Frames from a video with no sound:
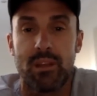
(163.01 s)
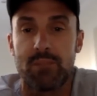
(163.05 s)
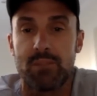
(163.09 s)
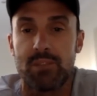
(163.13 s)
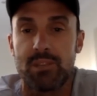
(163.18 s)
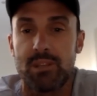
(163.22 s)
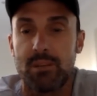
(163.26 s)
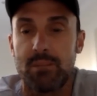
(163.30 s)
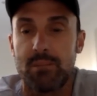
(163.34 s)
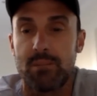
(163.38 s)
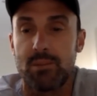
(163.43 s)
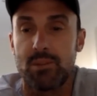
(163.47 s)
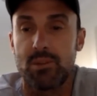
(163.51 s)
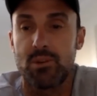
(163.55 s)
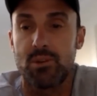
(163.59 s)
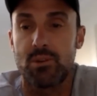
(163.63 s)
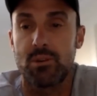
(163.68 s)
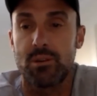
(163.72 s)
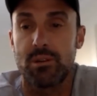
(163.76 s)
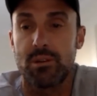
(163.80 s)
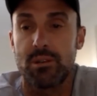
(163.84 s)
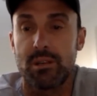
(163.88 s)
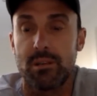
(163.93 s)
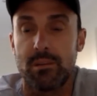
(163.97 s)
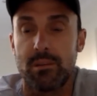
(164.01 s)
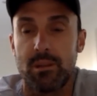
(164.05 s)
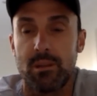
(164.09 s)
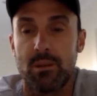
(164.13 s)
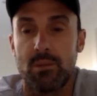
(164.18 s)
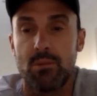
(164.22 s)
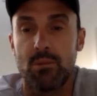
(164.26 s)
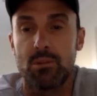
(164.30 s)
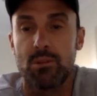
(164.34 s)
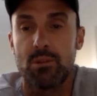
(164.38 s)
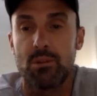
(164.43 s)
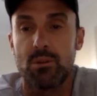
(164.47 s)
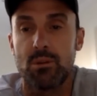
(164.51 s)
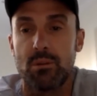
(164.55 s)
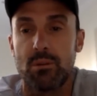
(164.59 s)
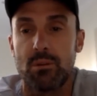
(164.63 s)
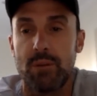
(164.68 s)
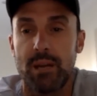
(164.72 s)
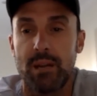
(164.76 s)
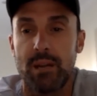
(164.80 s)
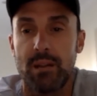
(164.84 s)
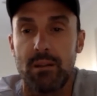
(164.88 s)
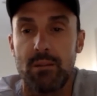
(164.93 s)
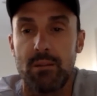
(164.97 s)
I'm sure it's something that we'll talk
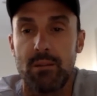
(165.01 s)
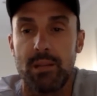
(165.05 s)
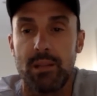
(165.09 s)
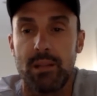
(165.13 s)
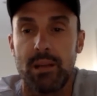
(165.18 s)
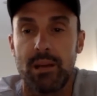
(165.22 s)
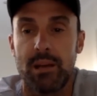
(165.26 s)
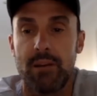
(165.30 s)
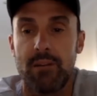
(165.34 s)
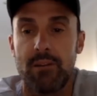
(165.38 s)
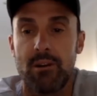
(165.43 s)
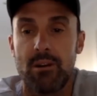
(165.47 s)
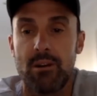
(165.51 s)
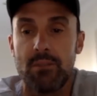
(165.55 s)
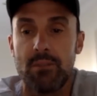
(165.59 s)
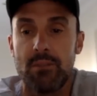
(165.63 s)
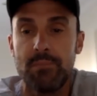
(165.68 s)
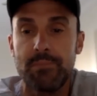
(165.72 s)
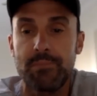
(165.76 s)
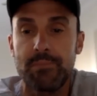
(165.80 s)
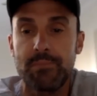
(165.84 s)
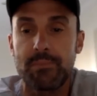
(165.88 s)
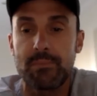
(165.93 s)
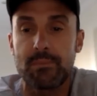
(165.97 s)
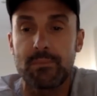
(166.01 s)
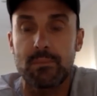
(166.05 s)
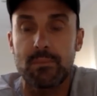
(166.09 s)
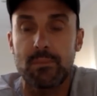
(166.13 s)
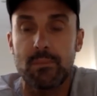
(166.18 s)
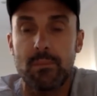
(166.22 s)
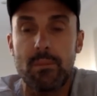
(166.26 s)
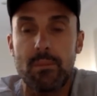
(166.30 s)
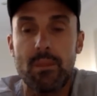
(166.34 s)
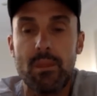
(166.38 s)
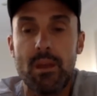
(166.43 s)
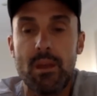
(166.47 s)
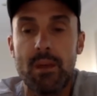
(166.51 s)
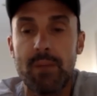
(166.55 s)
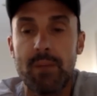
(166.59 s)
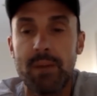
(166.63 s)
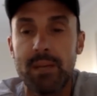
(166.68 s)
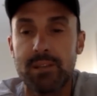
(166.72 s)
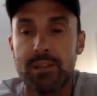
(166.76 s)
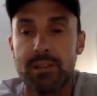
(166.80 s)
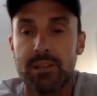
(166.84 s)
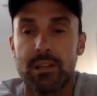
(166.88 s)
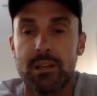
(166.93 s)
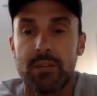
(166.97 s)
about a little bit later on.
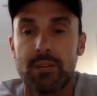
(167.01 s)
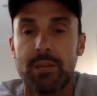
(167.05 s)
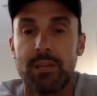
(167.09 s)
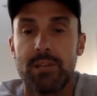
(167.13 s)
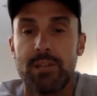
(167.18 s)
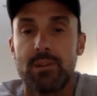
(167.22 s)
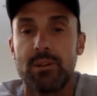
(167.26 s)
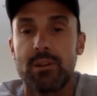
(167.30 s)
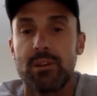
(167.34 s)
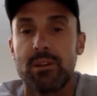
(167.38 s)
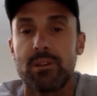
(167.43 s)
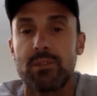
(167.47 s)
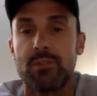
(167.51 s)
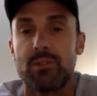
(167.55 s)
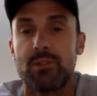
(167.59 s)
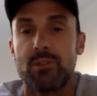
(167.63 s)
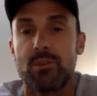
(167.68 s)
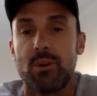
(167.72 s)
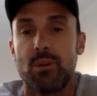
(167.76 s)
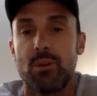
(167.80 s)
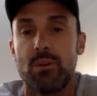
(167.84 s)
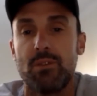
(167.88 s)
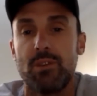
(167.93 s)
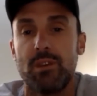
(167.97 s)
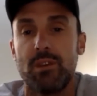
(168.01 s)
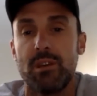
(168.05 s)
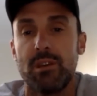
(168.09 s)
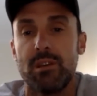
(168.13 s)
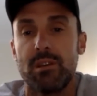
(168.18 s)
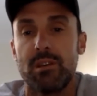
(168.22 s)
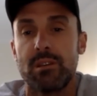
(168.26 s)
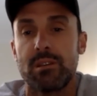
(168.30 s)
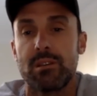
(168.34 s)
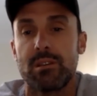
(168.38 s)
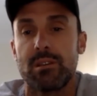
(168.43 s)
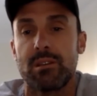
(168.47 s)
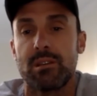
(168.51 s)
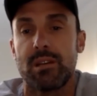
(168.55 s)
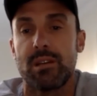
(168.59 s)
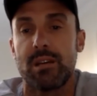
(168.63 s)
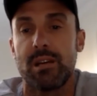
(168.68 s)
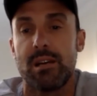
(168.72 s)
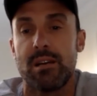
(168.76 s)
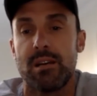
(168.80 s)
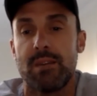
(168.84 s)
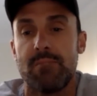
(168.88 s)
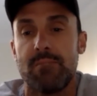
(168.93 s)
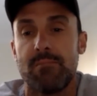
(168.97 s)
As I said, I've been doing this for 12 years.
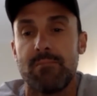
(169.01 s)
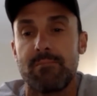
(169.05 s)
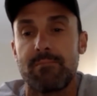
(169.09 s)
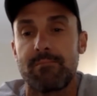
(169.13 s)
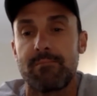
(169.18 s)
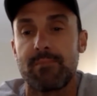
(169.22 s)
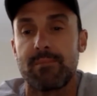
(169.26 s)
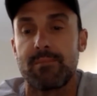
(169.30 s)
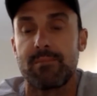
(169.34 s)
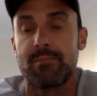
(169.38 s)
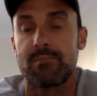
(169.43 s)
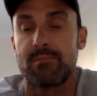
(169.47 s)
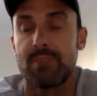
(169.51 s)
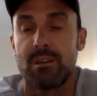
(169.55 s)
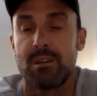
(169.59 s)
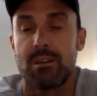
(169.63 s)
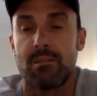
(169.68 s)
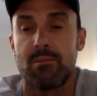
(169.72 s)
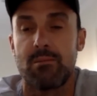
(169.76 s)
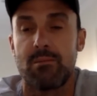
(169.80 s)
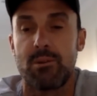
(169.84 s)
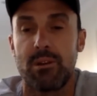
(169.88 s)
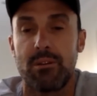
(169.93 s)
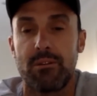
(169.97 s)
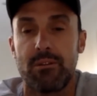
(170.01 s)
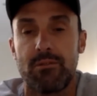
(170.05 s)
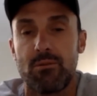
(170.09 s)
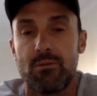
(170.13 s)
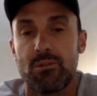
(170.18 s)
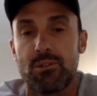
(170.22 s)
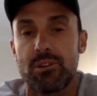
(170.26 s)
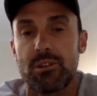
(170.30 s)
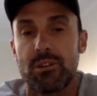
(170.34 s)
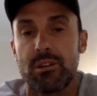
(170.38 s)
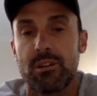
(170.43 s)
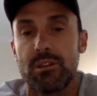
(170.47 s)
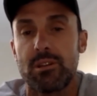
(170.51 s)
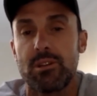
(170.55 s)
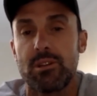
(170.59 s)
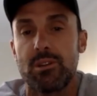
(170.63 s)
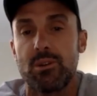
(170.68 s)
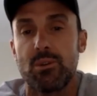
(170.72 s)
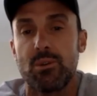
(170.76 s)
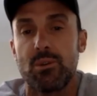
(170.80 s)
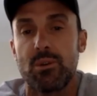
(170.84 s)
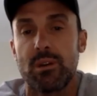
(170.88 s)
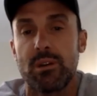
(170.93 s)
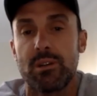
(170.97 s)
Really fortunate to
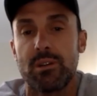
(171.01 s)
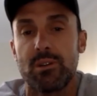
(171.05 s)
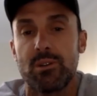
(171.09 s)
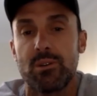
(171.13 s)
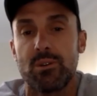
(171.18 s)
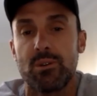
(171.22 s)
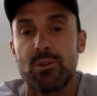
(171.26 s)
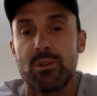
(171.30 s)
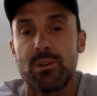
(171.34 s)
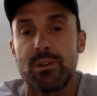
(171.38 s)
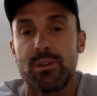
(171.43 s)
do what I do.